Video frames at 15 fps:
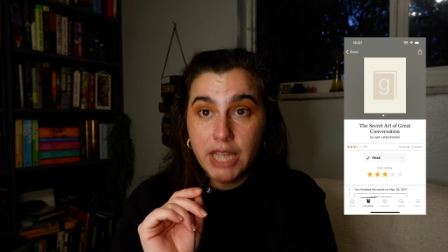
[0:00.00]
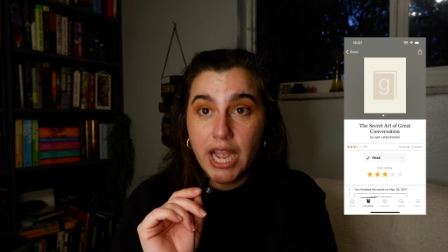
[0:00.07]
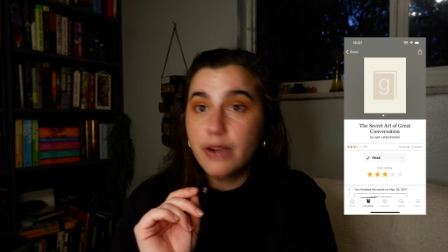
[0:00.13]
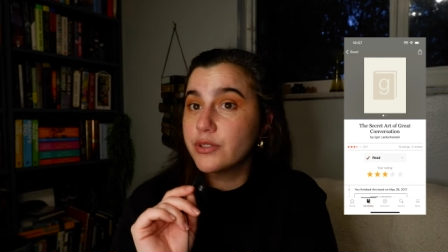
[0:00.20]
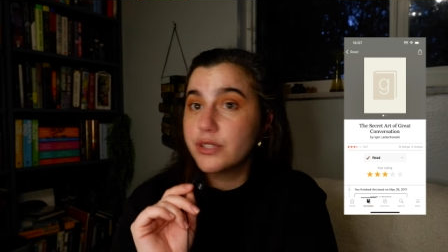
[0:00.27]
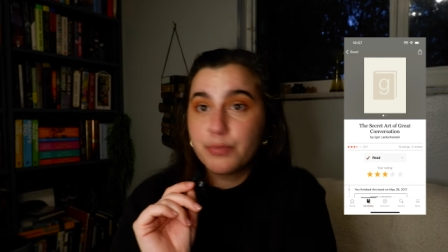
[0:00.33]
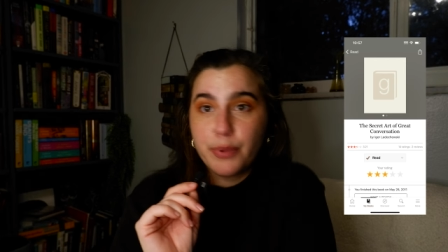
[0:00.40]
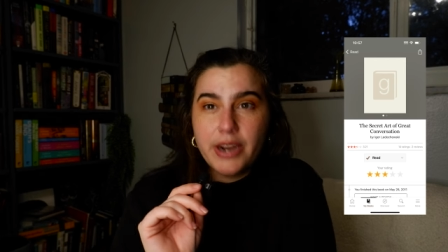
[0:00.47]

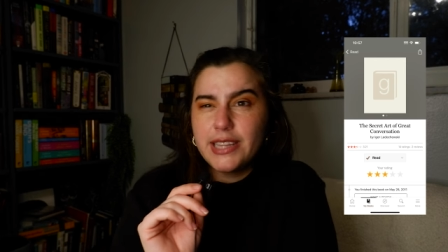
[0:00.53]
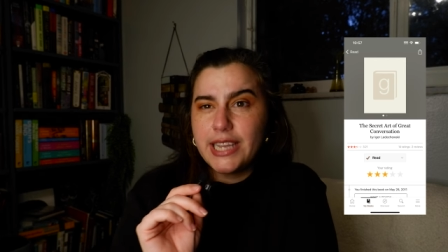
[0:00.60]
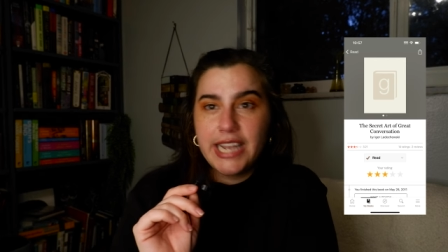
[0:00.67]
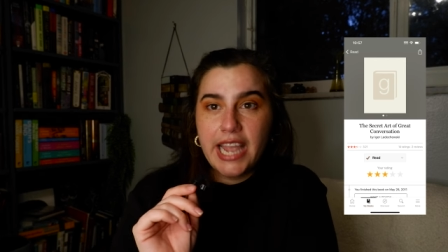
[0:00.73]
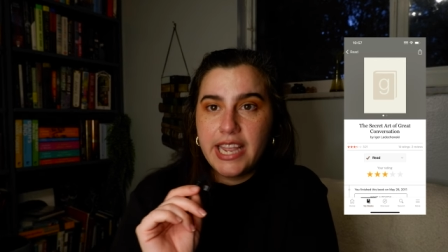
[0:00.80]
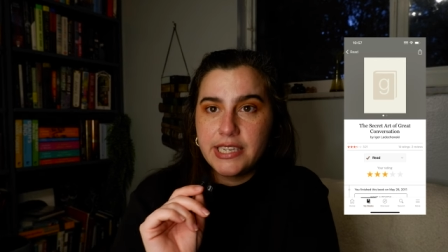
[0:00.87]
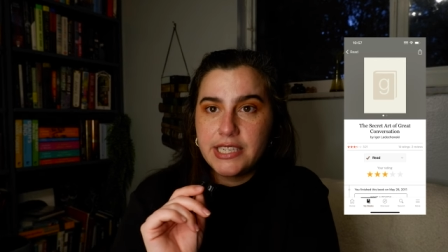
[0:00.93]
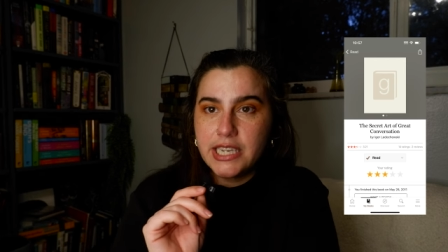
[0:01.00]
I was probably
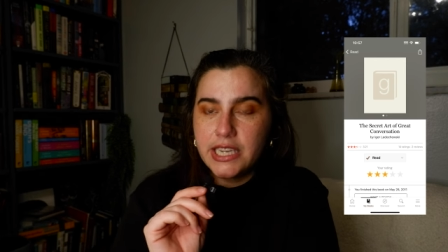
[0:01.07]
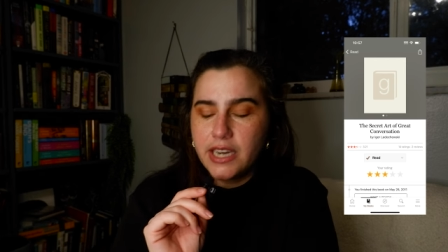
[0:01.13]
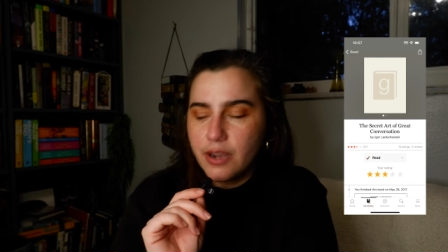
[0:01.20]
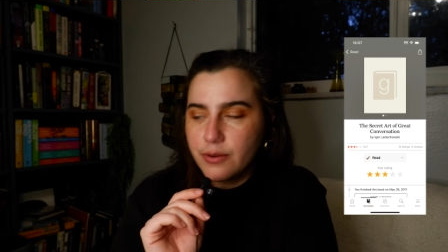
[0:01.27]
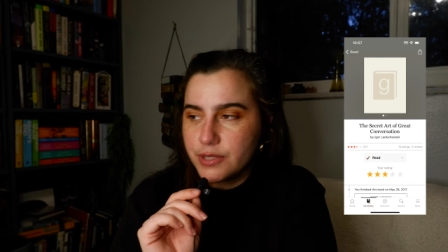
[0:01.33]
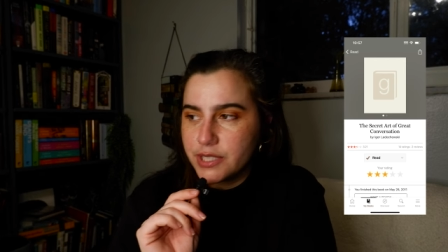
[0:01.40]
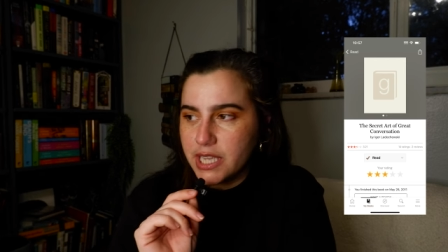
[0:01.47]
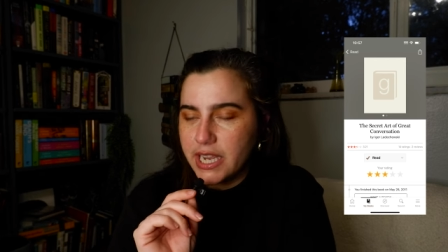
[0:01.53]
like 18.
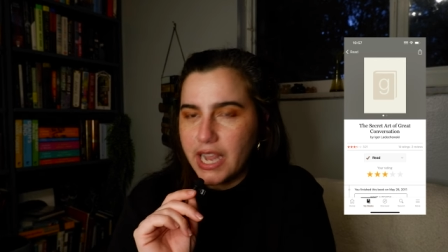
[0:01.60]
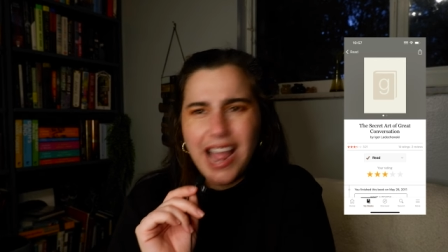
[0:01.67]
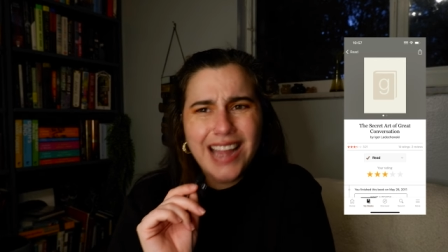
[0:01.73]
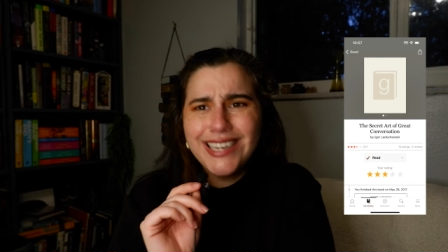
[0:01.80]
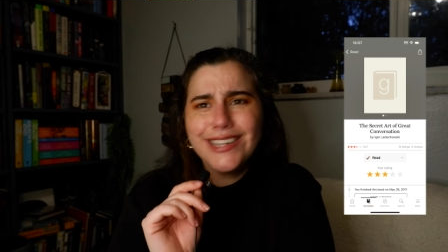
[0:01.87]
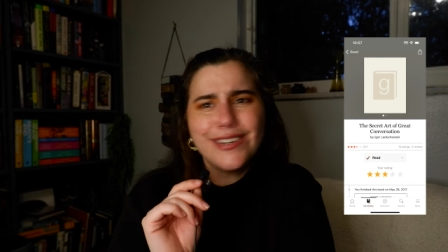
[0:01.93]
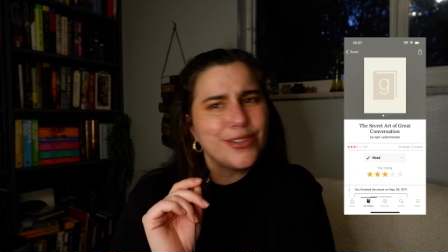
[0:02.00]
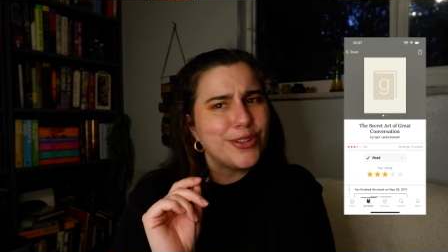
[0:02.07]
I was like,
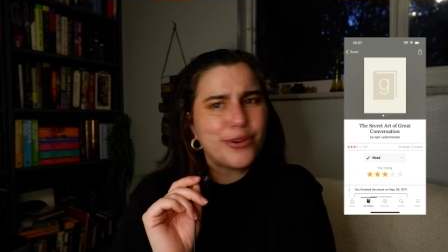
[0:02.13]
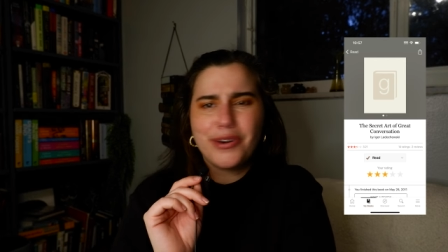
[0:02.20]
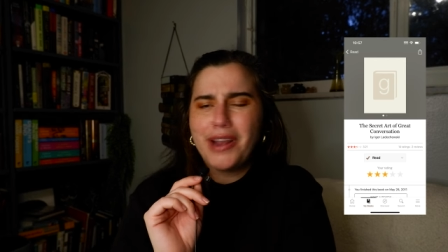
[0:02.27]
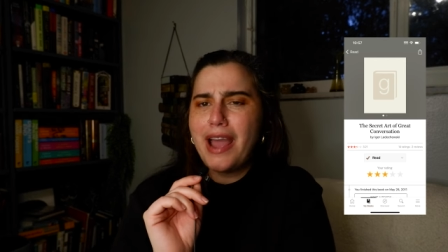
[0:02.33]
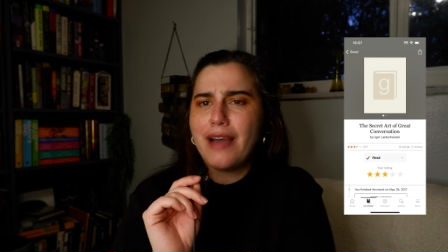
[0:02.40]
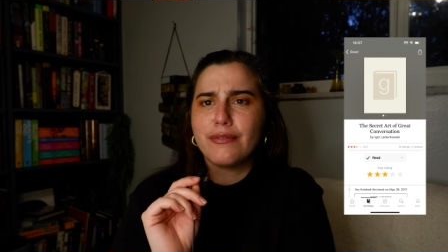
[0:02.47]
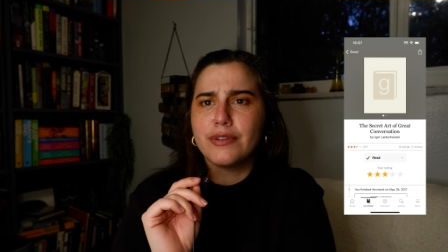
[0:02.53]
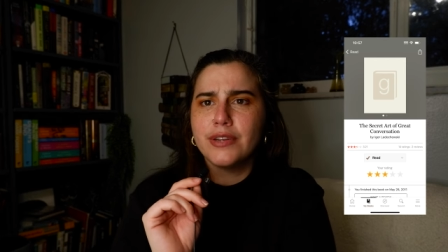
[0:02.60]
I need to
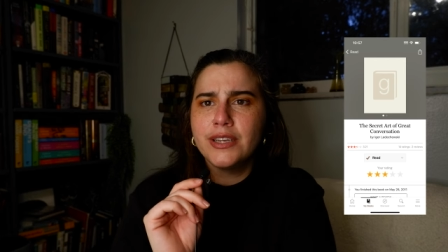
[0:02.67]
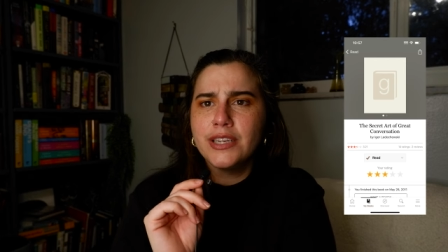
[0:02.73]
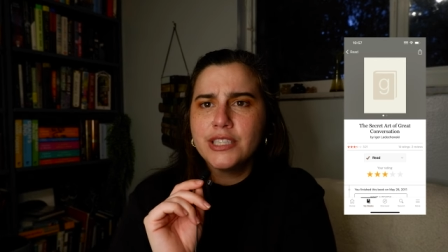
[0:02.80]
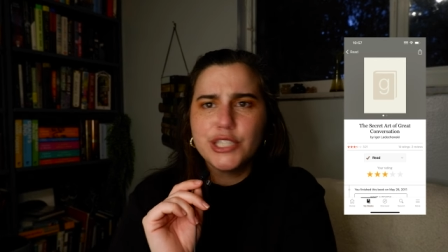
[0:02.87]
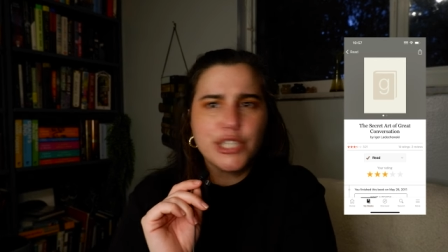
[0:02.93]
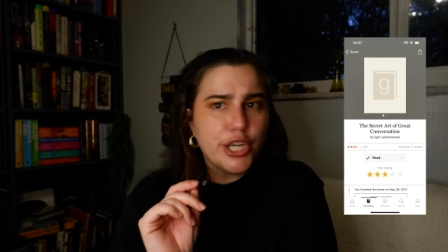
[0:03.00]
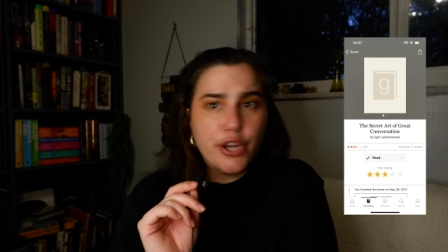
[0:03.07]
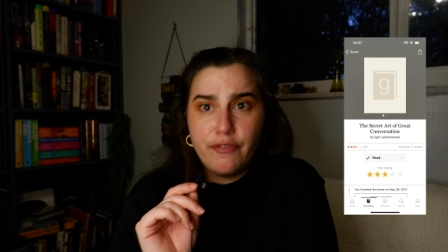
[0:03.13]
learn how
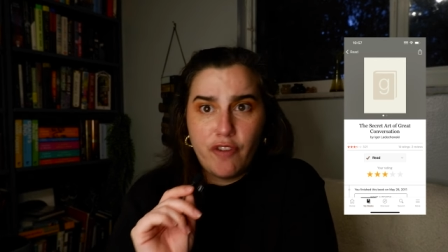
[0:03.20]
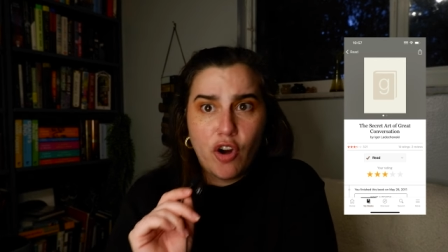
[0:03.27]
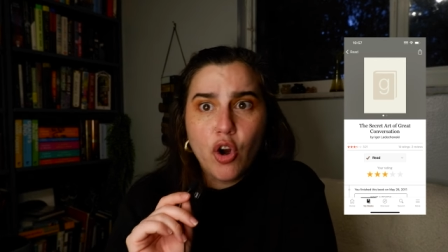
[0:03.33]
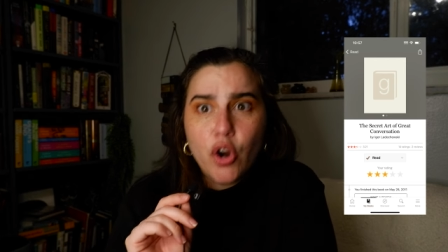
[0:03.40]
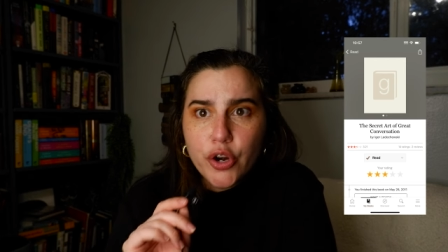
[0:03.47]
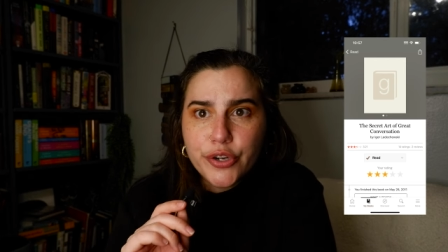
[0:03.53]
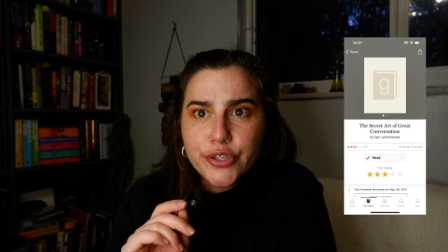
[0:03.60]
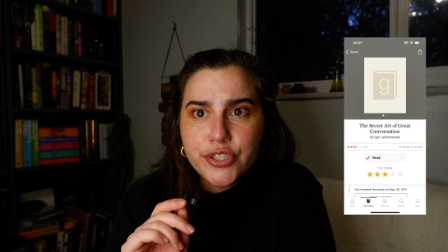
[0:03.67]
to
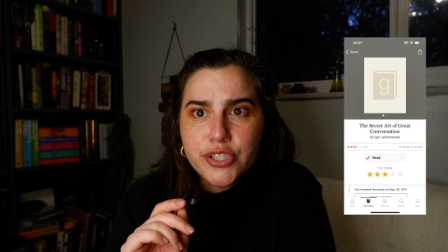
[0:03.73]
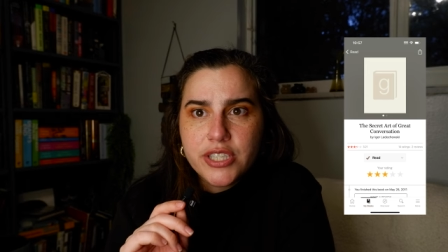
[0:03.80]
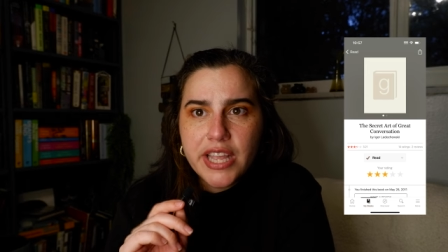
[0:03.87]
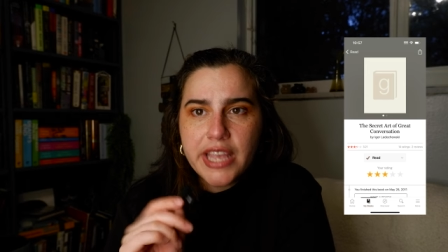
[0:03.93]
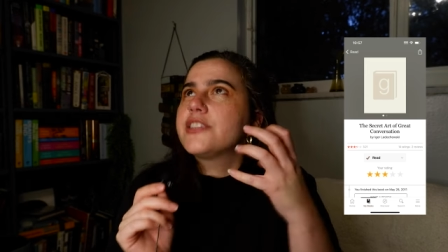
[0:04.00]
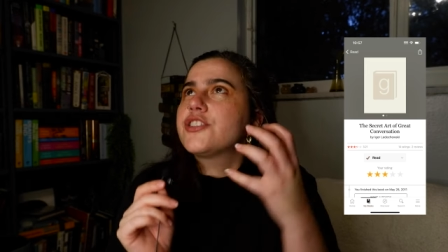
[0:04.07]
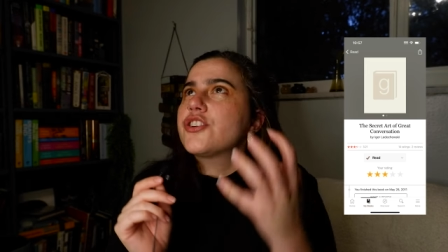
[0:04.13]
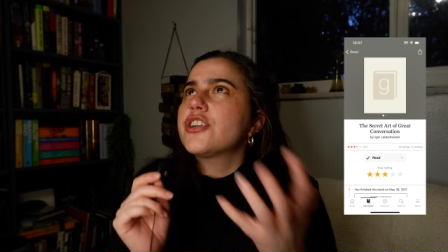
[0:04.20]
converse.
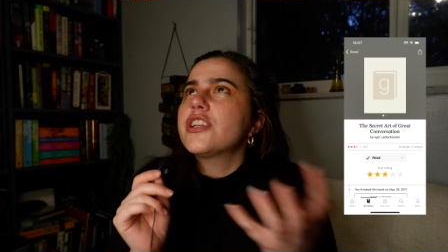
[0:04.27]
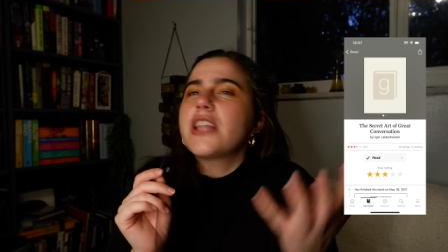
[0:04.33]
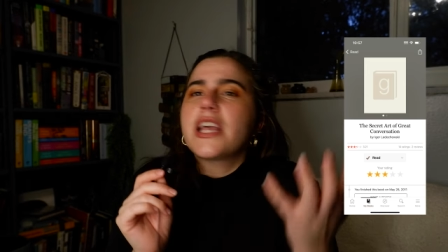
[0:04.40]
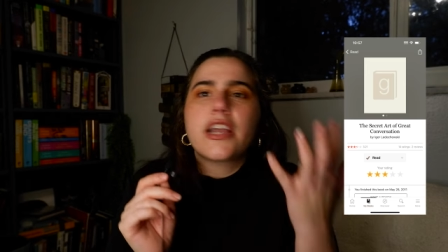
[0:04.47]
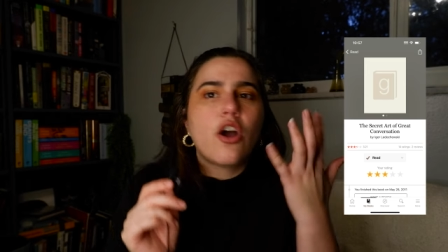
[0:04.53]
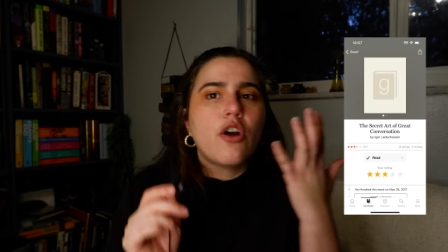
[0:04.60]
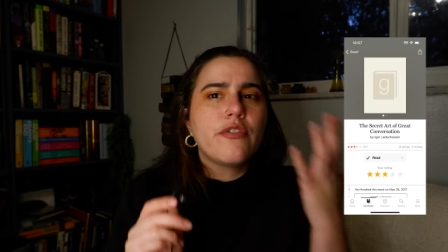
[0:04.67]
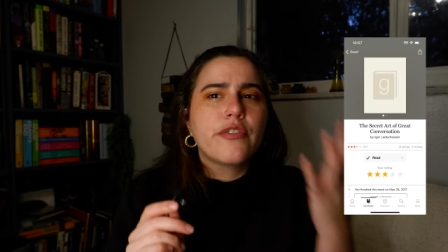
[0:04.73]
I started
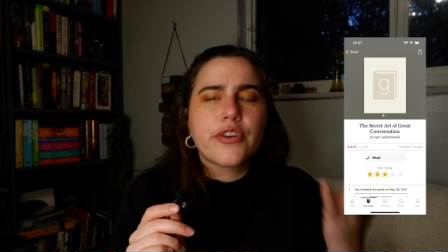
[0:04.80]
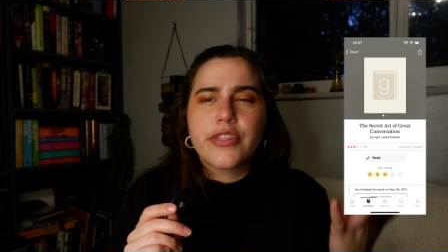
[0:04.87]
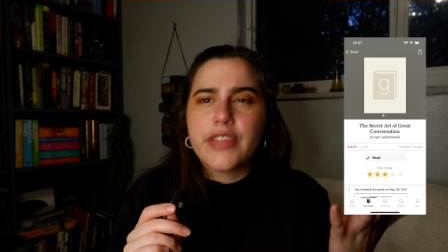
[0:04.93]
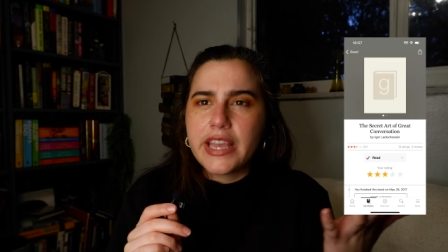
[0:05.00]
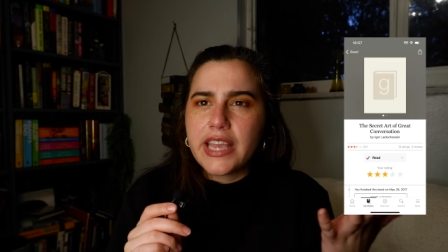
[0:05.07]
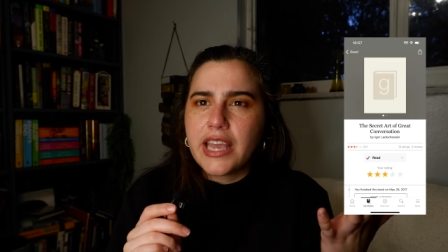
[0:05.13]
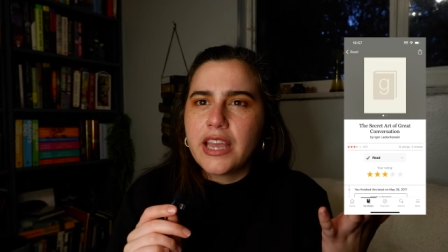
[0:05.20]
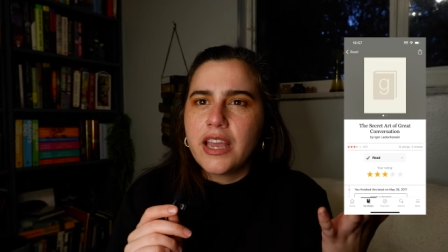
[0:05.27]
like
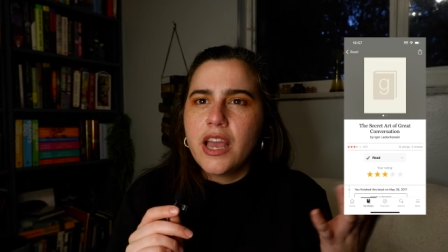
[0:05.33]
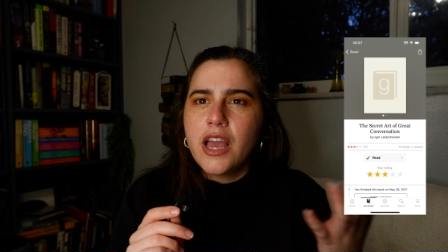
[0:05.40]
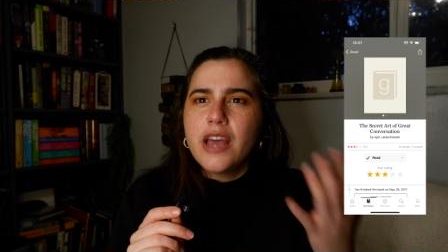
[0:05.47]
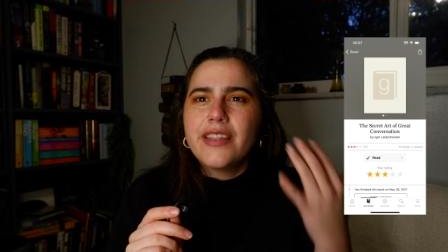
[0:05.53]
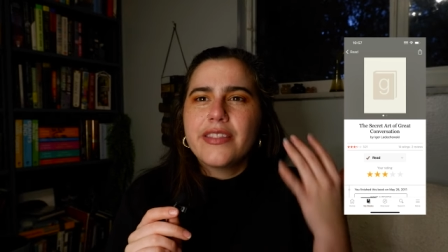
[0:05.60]
overthinking